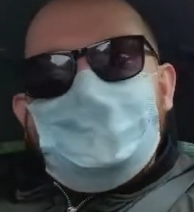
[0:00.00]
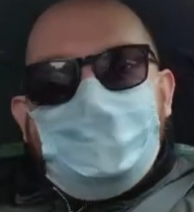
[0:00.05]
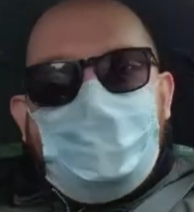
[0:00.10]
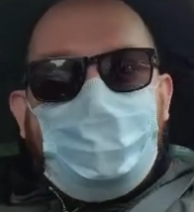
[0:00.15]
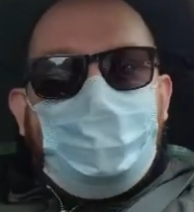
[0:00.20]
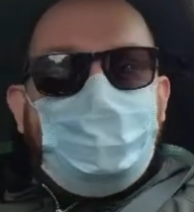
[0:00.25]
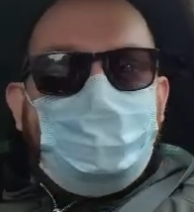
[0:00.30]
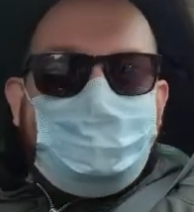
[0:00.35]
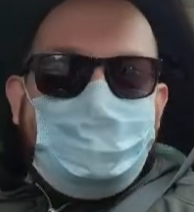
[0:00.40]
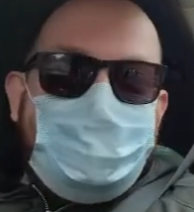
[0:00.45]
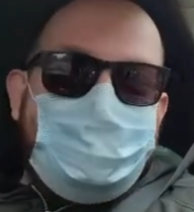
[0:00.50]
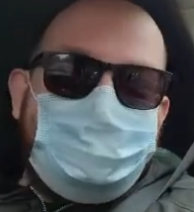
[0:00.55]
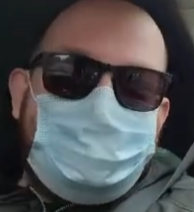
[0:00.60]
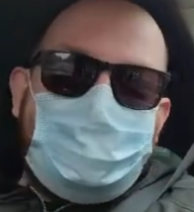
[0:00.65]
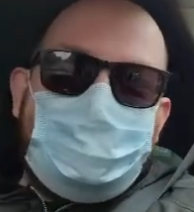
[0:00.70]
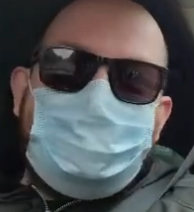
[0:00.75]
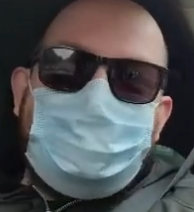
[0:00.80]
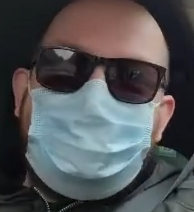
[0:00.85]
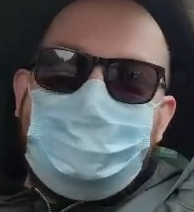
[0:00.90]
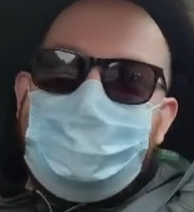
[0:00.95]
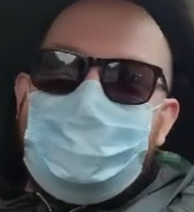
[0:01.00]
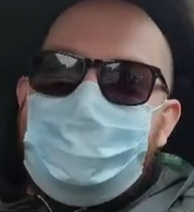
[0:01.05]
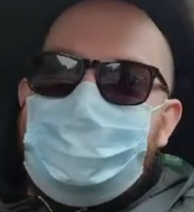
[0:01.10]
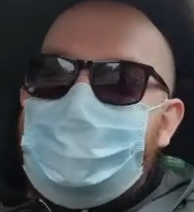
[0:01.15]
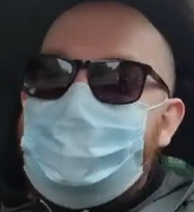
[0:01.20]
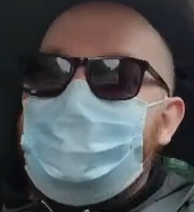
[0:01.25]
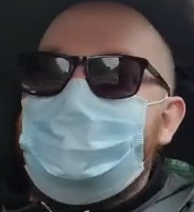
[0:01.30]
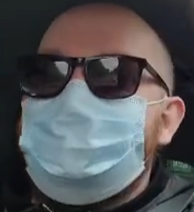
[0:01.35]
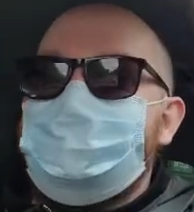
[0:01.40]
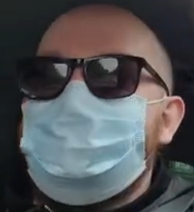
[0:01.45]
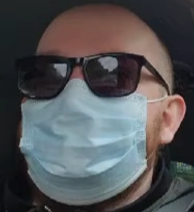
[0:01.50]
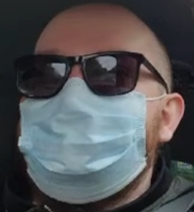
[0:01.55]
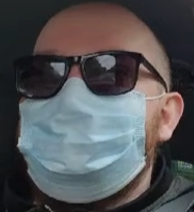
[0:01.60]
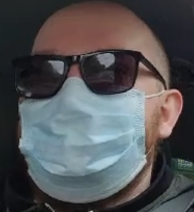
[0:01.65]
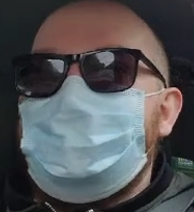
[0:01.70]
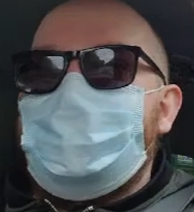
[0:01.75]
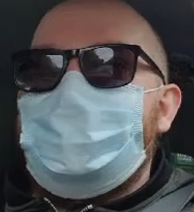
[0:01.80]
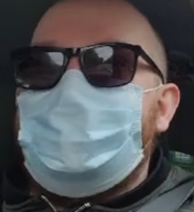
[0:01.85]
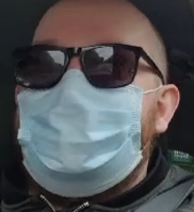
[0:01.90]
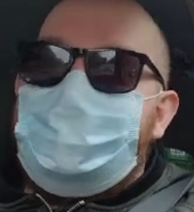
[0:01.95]
That would be probably
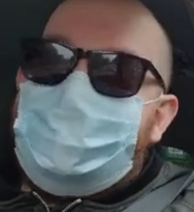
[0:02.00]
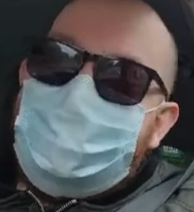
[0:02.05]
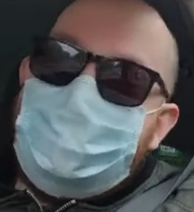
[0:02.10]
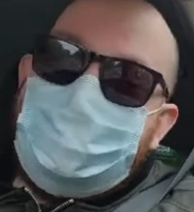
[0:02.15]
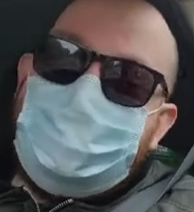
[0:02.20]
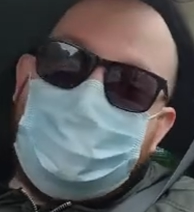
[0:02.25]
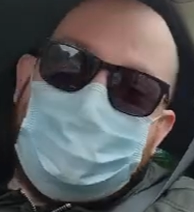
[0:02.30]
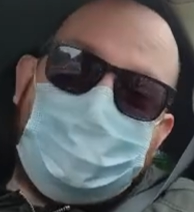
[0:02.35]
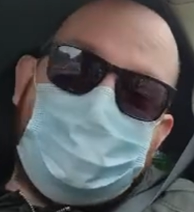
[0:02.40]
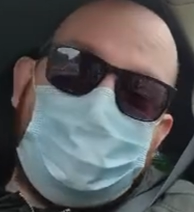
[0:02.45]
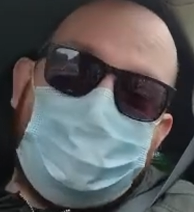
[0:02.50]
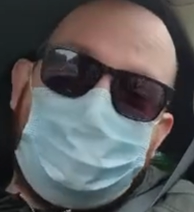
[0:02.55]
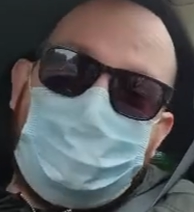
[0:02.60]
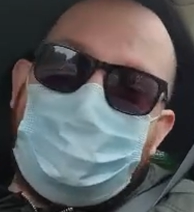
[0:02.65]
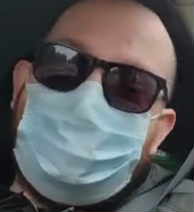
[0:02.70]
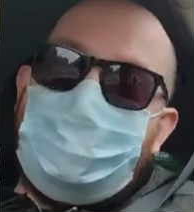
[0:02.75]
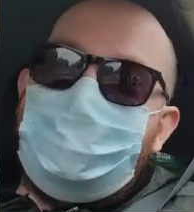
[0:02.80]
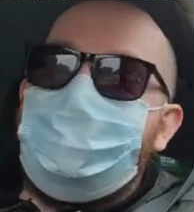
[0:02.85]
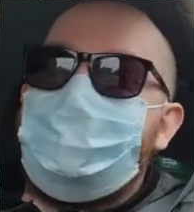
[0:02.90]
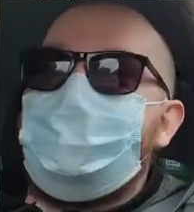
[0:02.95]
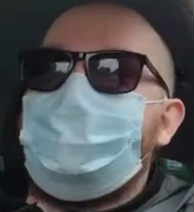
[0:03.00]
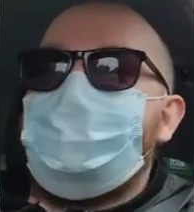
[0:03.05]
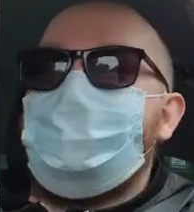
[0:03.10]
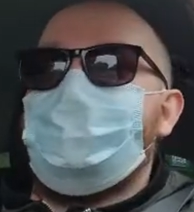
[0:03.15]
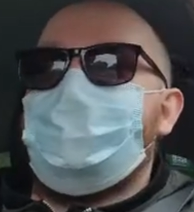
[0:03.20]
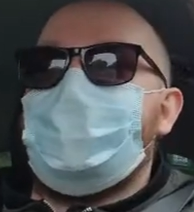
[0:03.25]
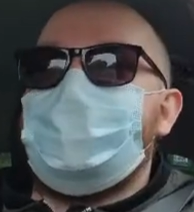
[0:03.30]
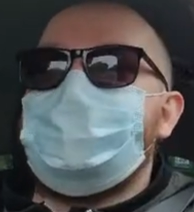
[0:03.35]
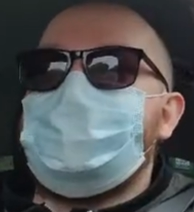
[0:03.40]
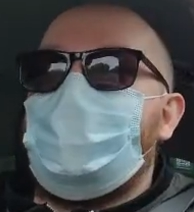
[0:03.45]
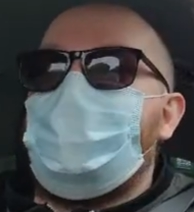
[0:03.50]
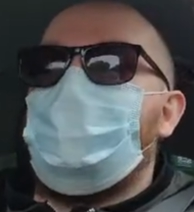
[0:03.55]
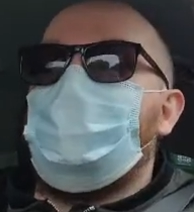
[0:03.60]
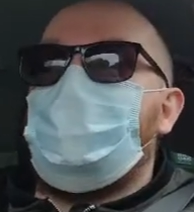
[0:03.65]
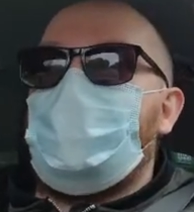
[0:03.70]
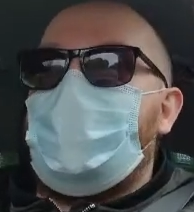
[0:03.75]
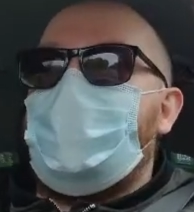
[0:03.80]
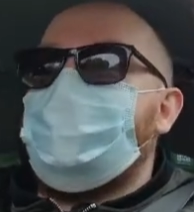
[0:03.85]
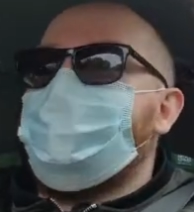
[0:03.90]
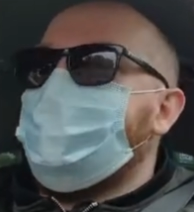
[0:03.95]
a compliment. That's how
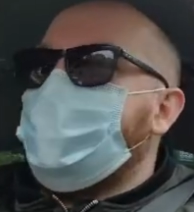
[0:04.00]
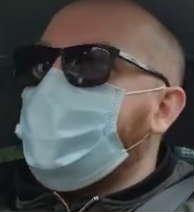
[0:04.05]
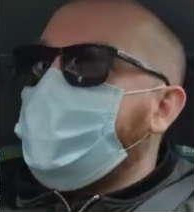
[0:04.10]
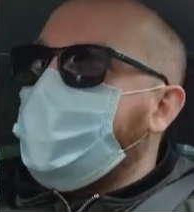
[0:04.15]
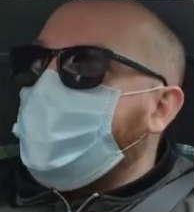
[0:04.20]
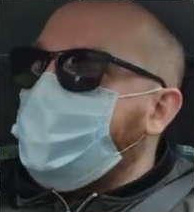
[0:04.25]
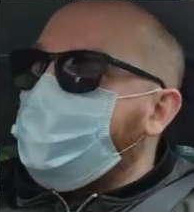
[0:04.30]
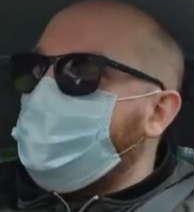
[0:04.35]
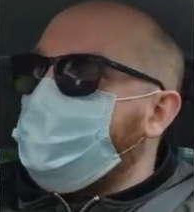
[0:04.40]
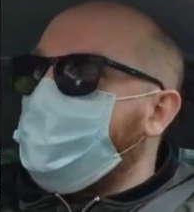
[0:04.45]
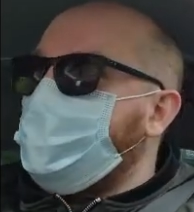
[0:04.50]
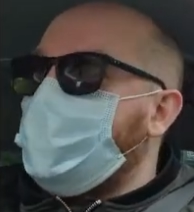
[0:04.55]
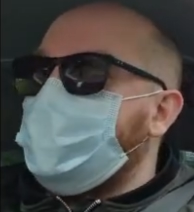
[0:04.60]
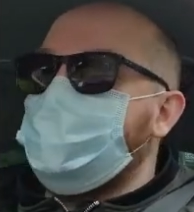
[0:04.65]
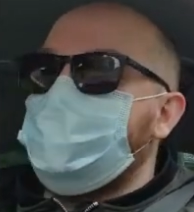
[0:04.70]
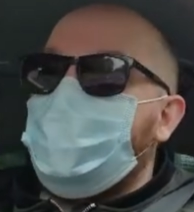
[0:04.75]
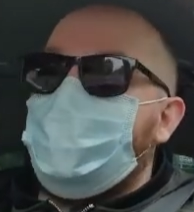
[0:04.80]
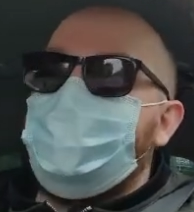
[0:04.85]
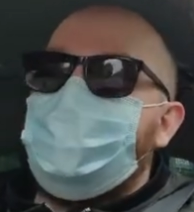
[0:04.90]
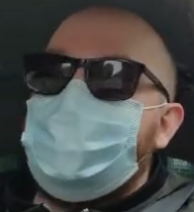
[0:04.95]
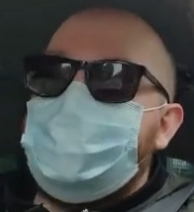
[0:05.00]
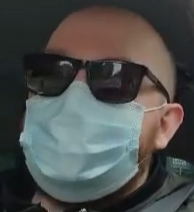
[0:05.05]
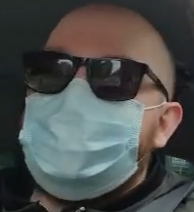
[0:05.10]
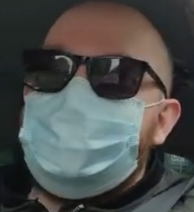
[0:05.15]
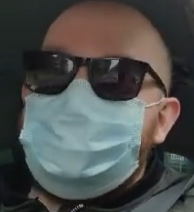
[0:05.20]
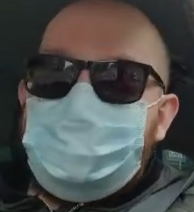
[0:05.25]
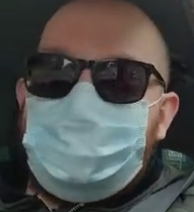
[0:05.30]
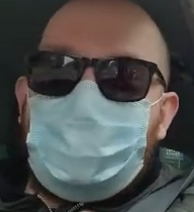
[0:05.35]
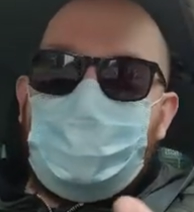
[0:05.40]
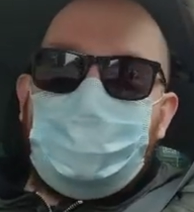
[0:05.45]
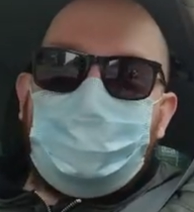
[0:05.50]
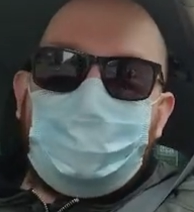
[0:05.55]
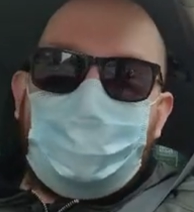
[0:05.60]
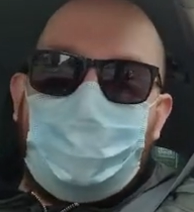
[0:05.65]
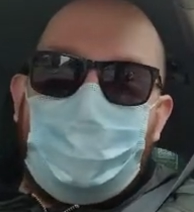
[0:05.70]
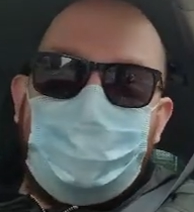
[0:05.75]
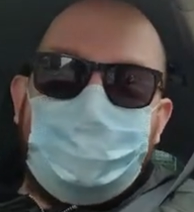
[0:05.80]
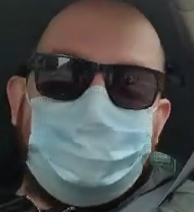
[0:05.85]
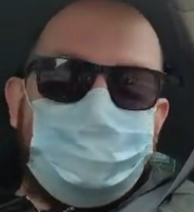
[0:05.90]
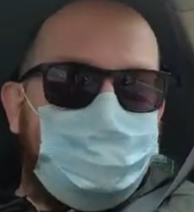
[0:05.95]
bad they are. That's what this has brought to
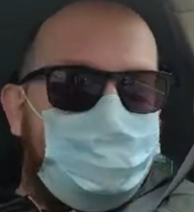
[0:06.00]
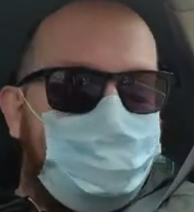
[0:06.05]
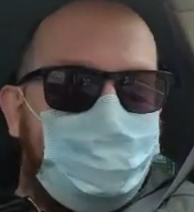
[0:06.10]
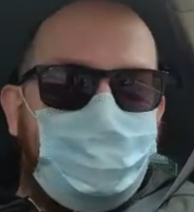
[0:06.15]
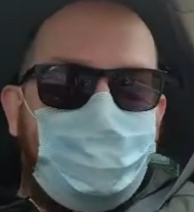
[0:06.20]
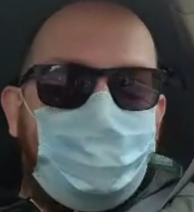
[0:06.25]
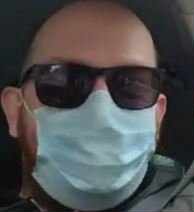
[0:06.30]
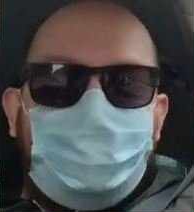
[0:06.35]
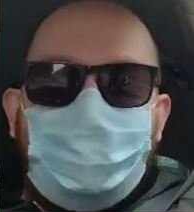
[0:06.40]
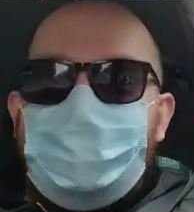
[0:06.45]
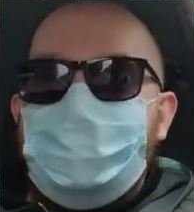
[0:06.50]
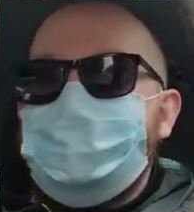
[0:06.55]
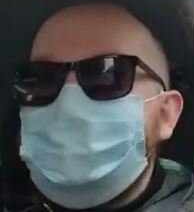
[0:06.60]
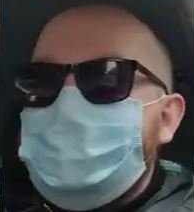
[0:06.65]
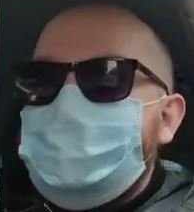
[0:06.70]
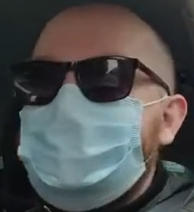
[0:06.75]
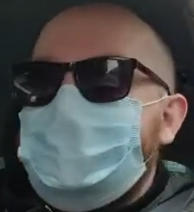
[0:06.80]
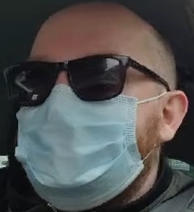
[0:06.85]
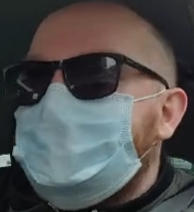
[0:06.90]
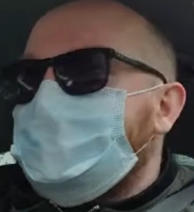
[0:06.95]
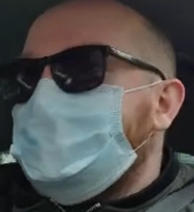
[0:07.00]
light to me. One of the things.